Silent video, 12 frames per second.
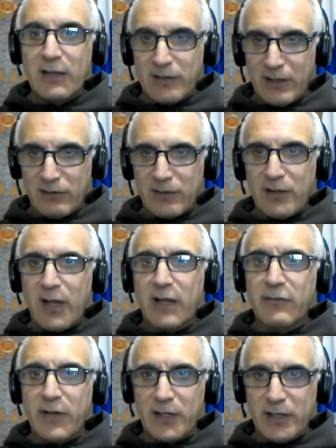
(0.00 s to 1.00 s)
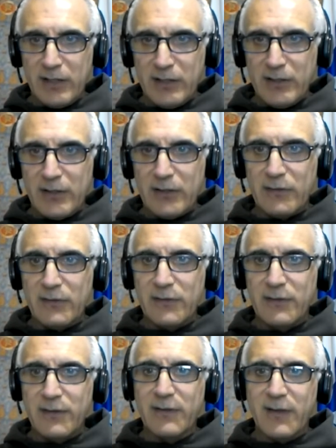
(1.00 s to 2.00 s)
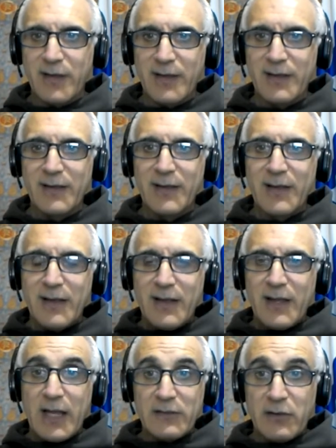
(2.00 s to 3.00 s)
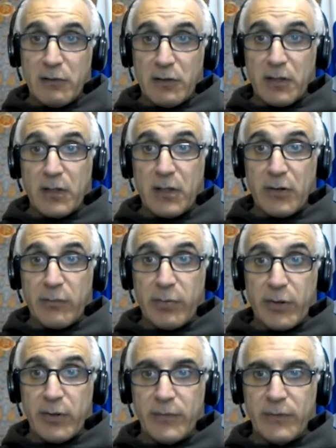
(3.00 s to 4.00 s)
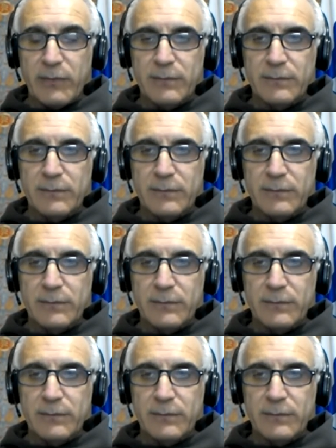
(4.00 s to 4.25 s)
That's a lot of IEDs, okay? That's a lot of car bombs.